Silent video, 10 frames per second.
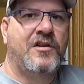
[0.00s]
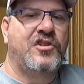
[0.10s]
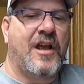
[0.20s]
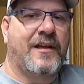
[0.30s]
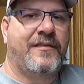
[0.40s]

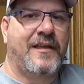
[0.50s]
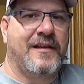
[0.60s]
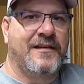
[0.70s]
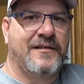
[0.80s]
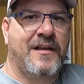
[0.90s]
Check
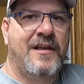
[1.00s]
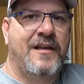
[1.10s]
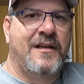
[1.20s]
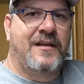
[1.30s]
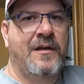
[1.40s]
things.
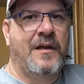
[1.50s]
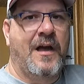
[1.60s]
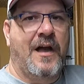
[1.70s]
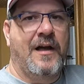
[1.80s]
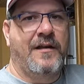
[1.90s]

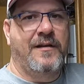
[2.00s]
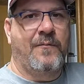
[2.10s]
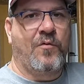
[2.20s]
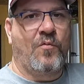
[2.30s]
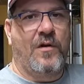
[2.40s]
Uh,
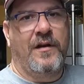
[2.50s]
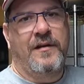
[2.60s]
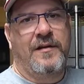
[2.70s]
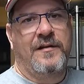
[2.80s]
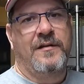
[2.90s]
number
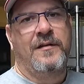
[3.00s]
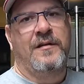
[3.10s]
one,